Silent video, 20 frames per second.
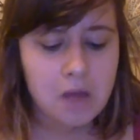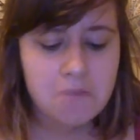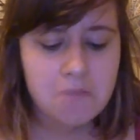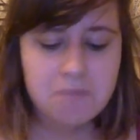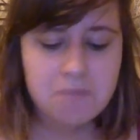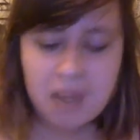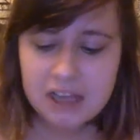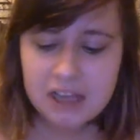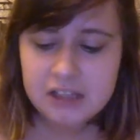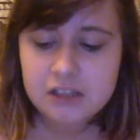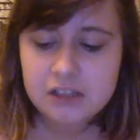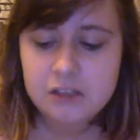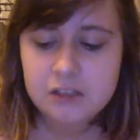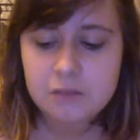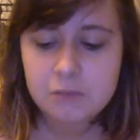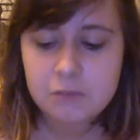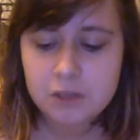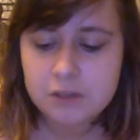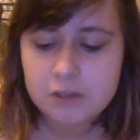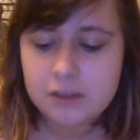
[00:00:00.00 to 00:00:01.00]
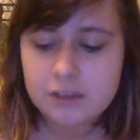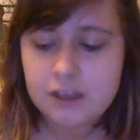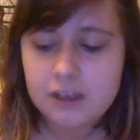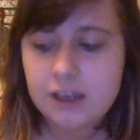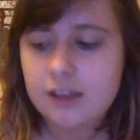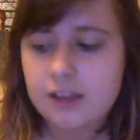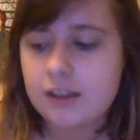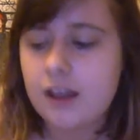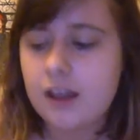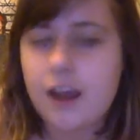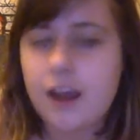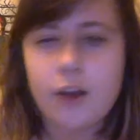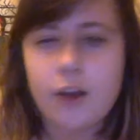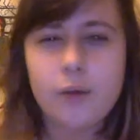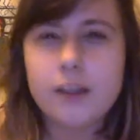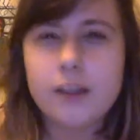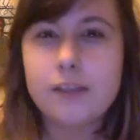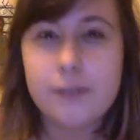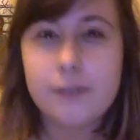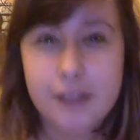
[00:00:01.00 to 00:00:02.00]
bands and music that I
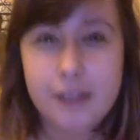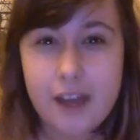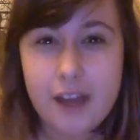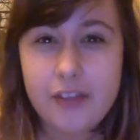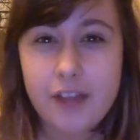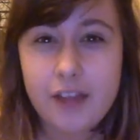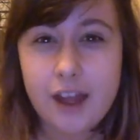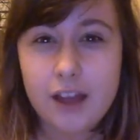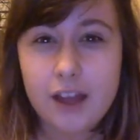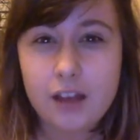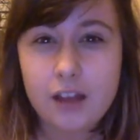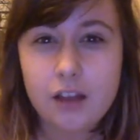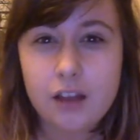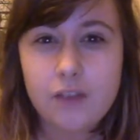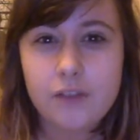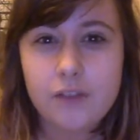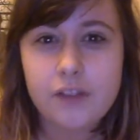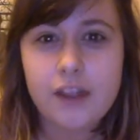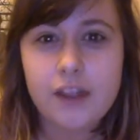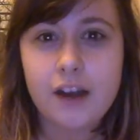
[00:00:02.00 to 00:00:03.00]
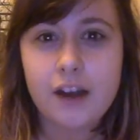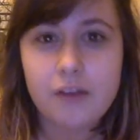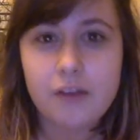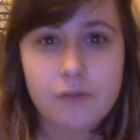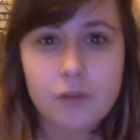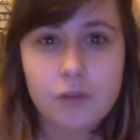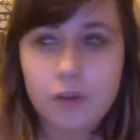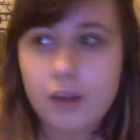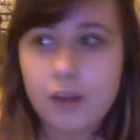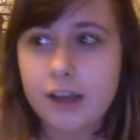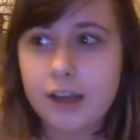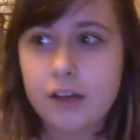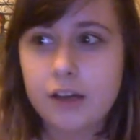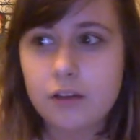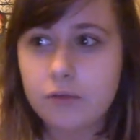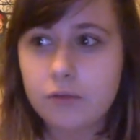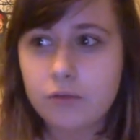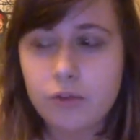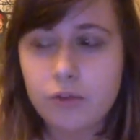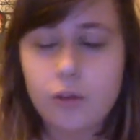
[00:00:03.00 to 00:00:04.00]
always forget that I love, and then I fall
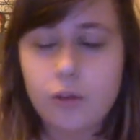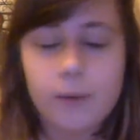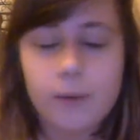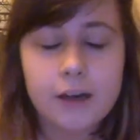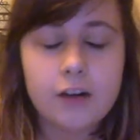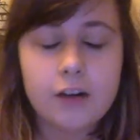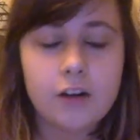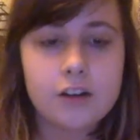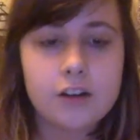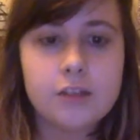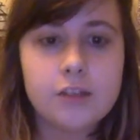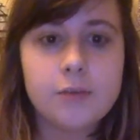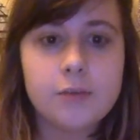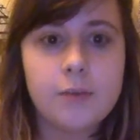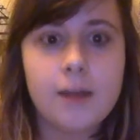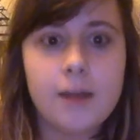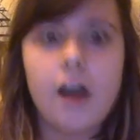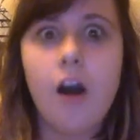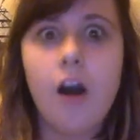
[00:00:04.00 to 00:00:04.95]
back across them and I'm like,